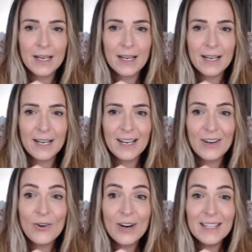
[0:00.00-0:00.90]

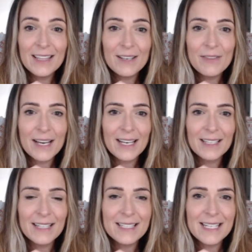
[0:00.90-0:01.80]
I love
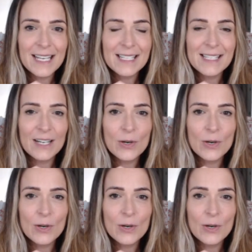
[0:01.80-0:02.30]
that. Danessa,